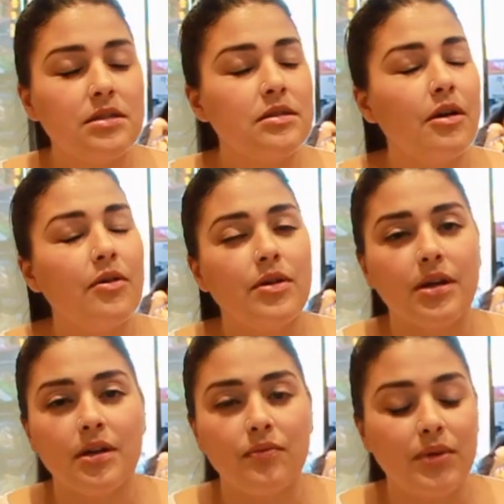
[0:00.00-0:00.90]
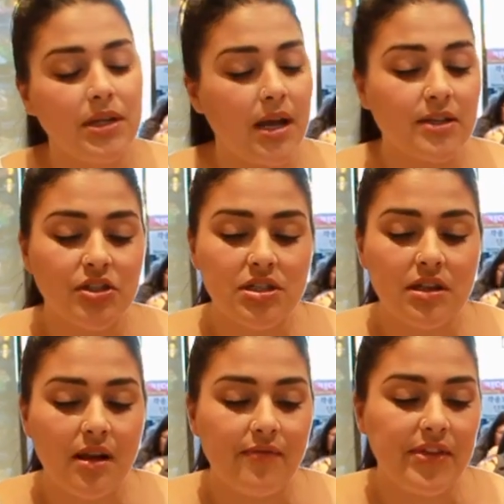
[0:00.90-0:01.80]
so good, really, I just
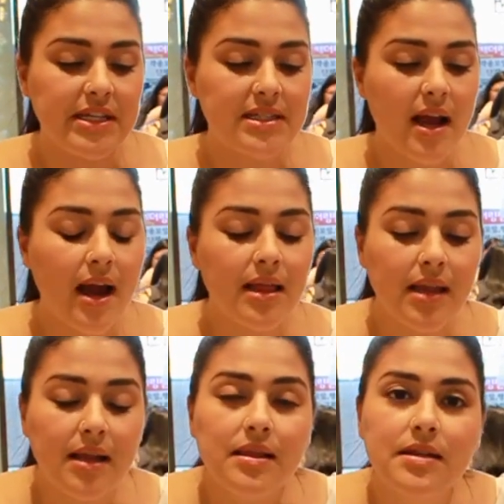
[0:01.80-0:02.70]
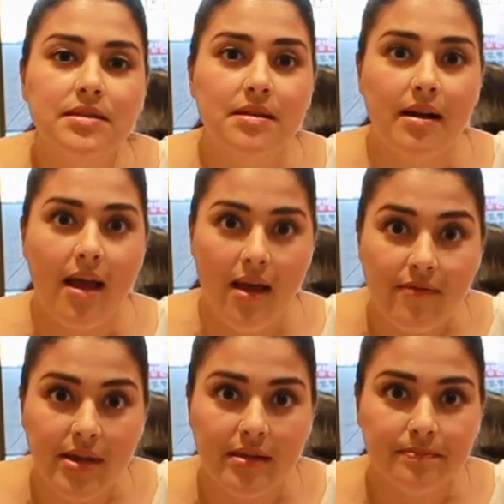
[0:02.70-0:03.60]
love this. I like that it's not
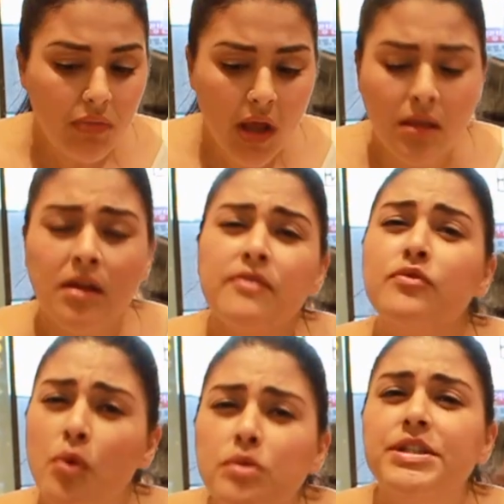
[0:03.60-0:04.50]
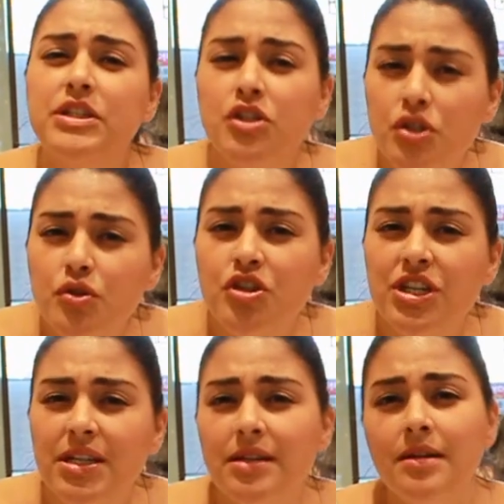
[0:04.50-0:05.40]
heavy. A lot of rolls and
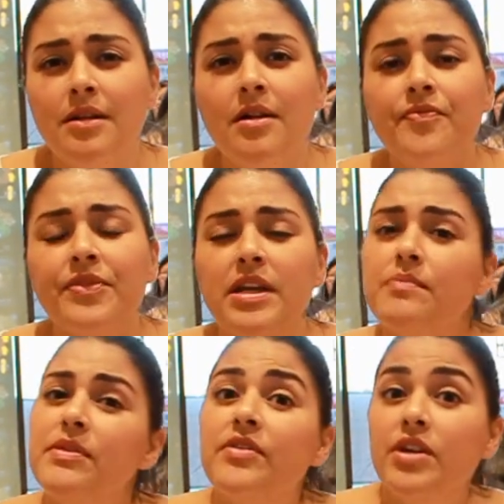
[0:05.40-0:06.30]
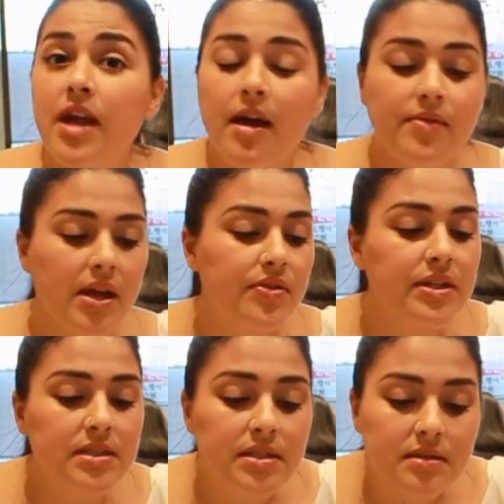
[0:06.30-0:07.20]
sushi can be very heavy, and
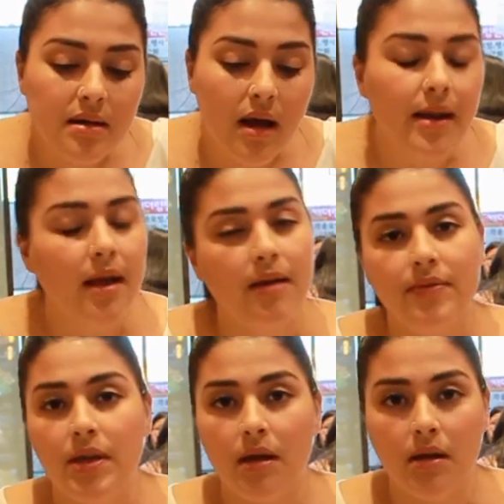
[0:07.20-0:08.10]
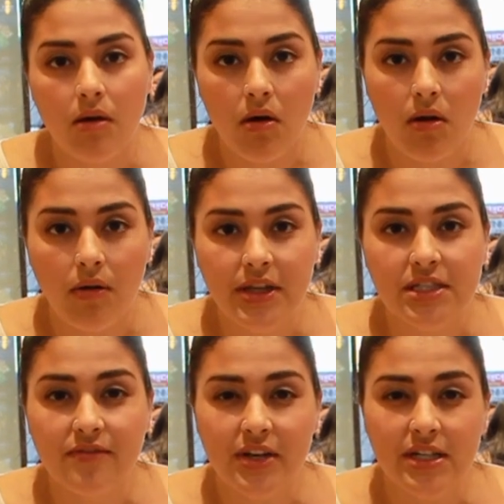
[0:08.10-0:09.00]
this is not heavy at all.
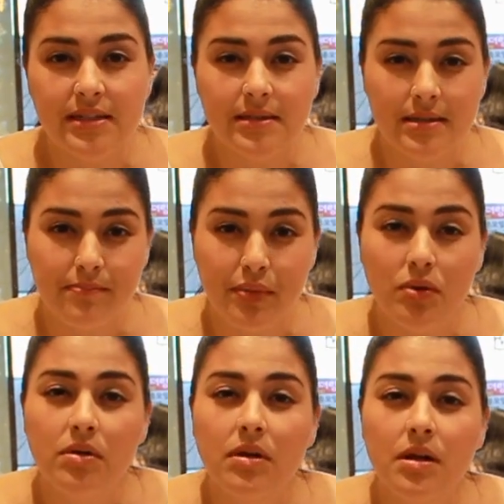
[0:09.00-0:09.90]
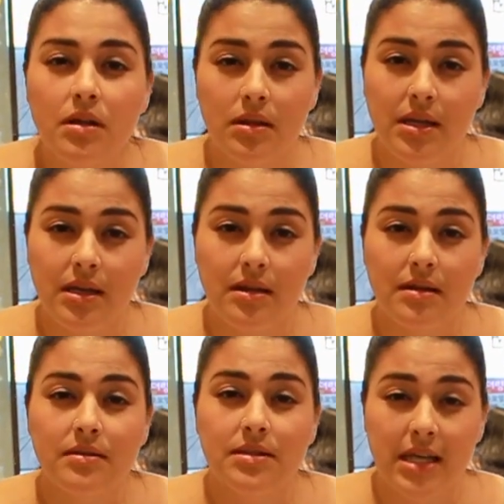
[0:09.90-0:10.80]
It's a very simple,
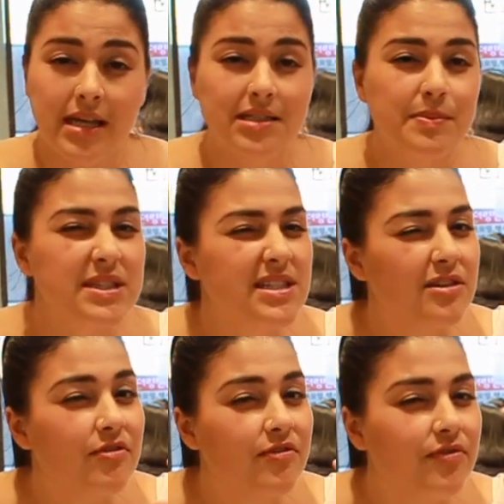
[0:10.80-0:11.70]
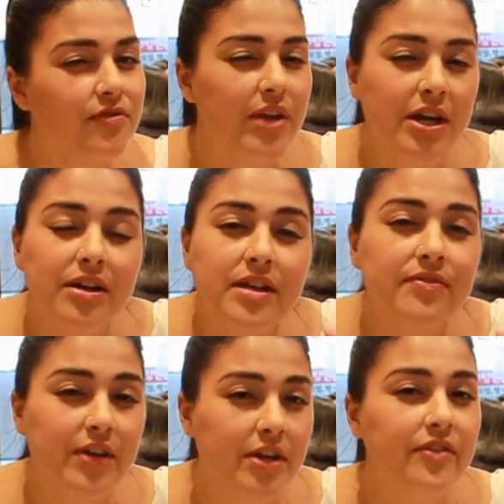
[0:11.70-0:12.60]
clean taste, but still very,
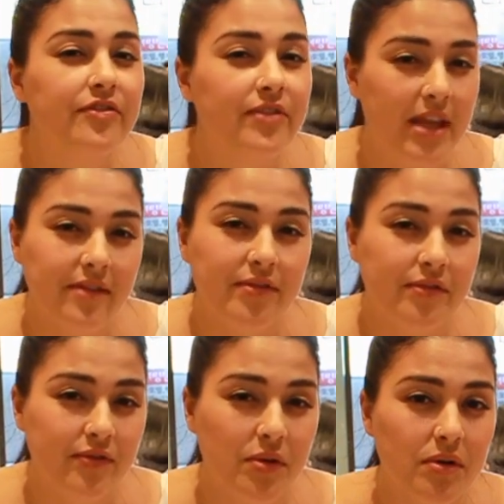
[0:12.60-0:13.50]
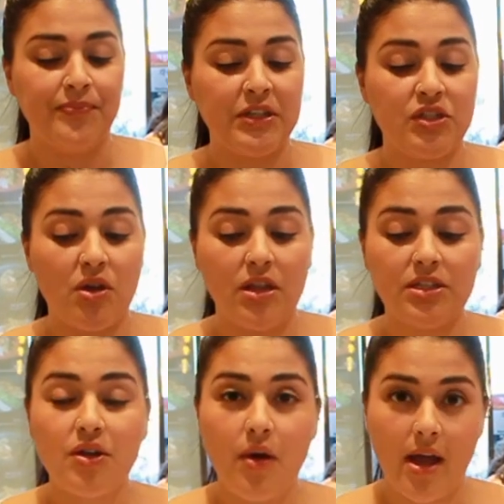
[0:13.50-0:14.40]
very flavorful. So
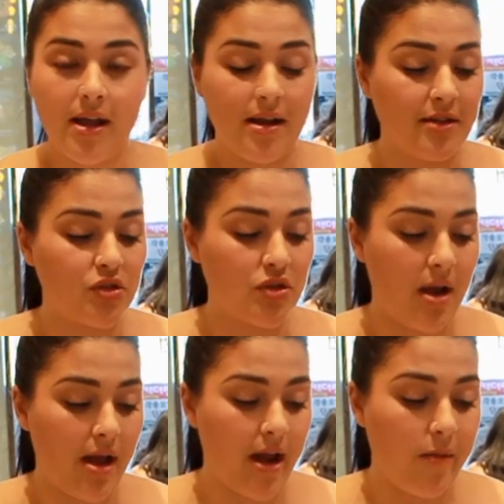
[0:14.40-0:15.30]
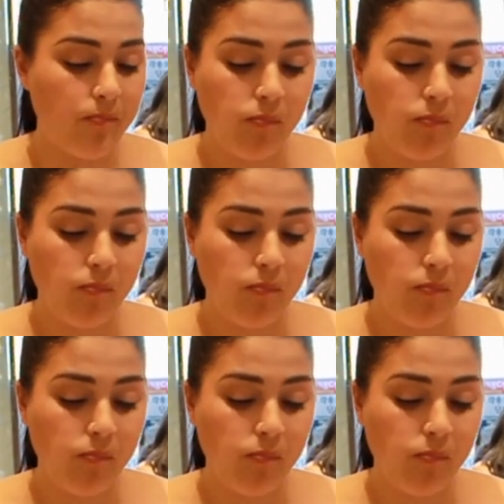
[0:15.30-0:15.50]
let's go ahead and try